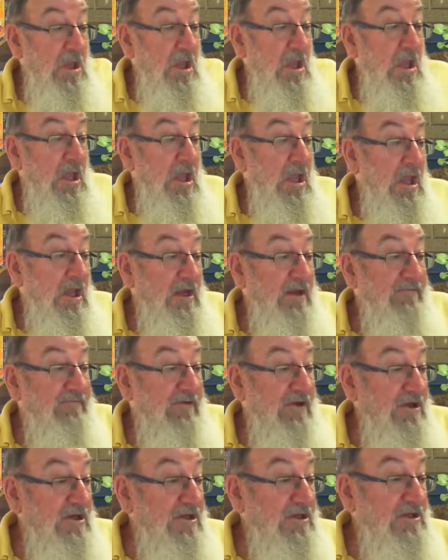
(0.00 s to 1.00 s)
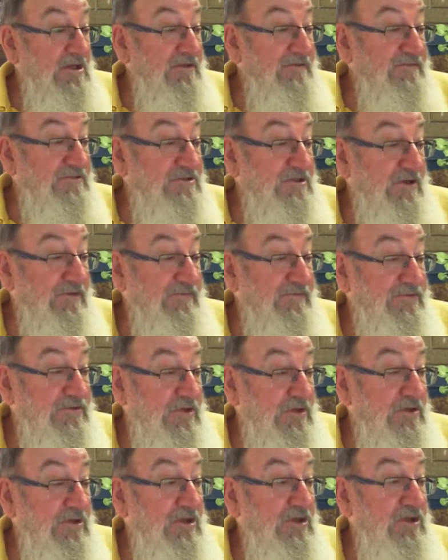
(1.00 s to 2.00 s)
and devoted herself
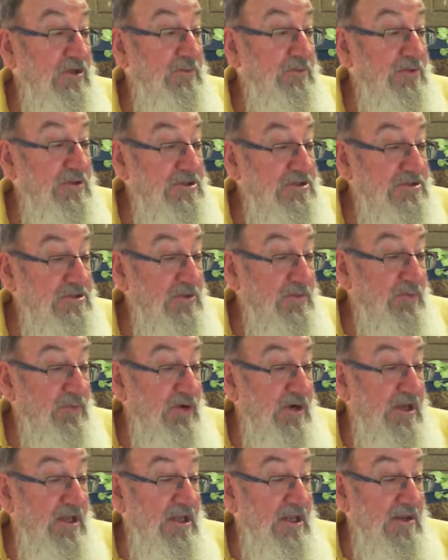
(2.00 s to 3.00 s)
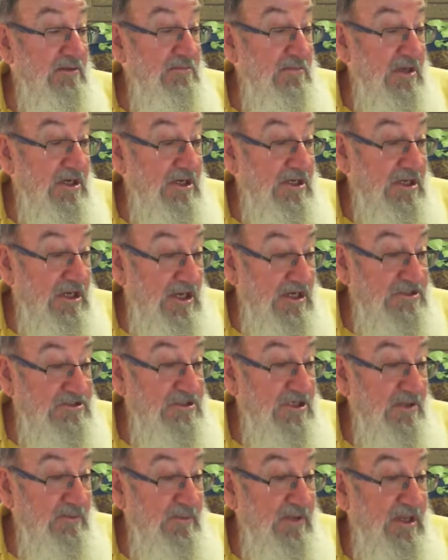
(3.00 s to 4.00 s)
strongly to personal prayer and meditation,
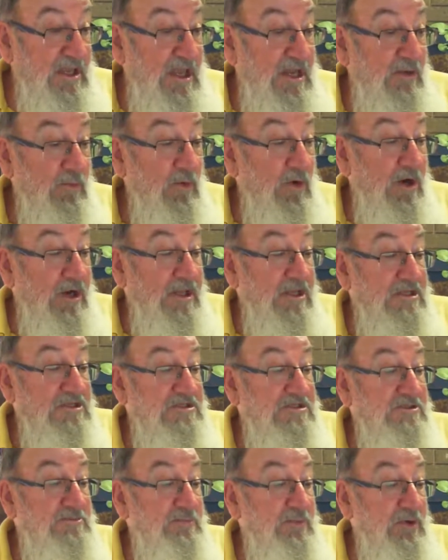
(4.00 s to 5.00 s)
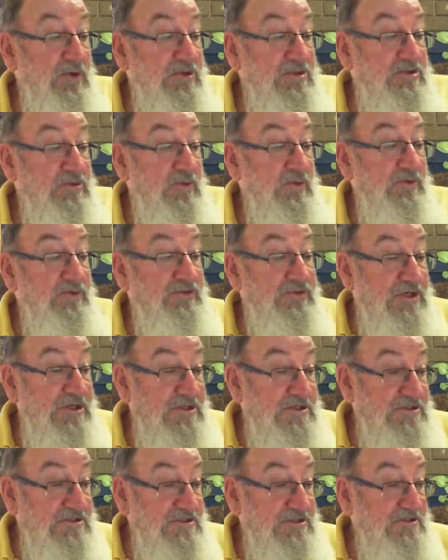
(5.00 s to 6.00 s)
and began writing spiritual
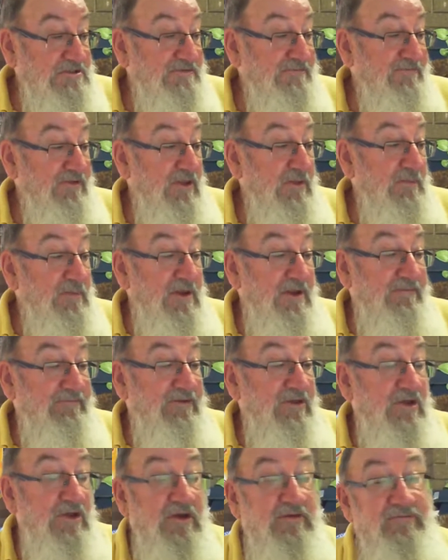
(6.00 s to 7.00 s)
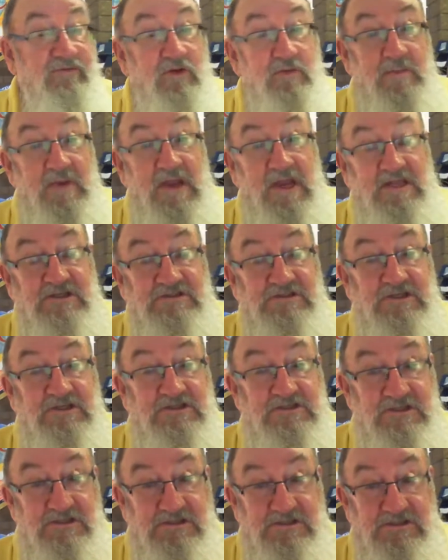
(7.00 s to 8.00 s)
treatises for the benefit of her monastic
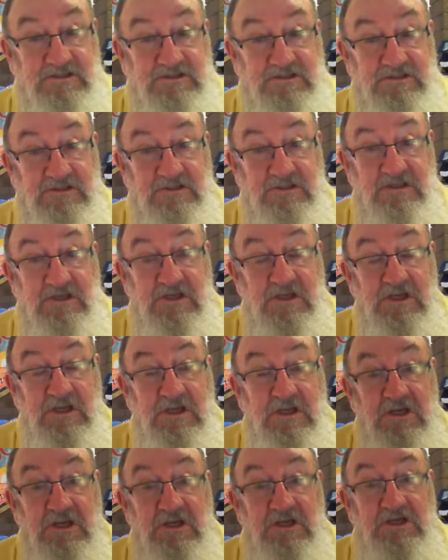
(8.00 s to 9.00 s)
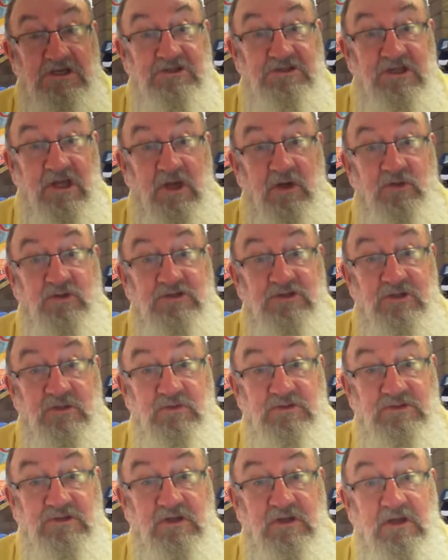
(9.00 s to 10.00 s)
sisters. So she
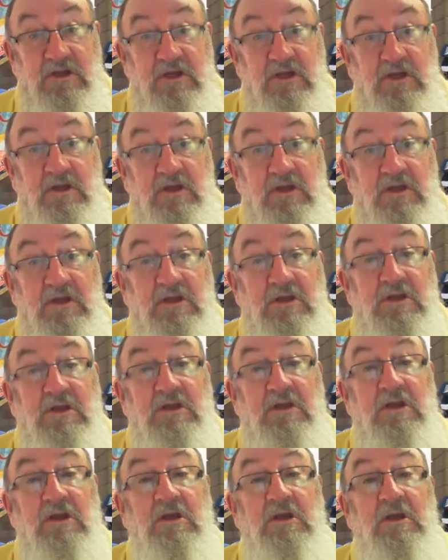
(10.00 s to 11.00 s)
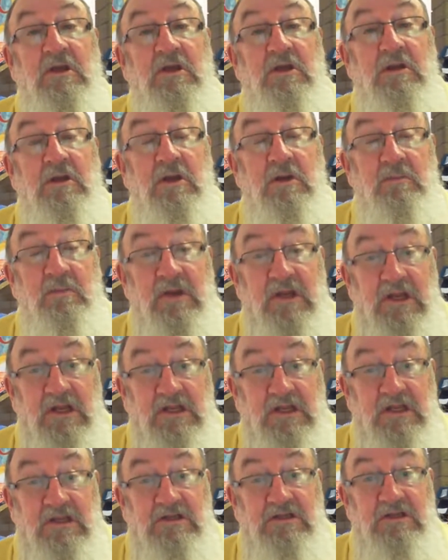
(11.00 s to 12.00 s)
was a
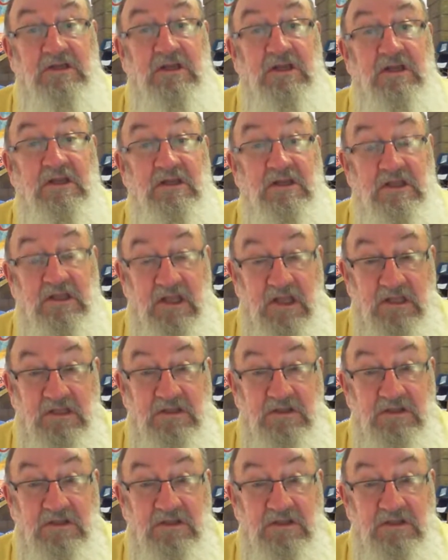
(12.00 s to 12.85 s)
Benedictine nun,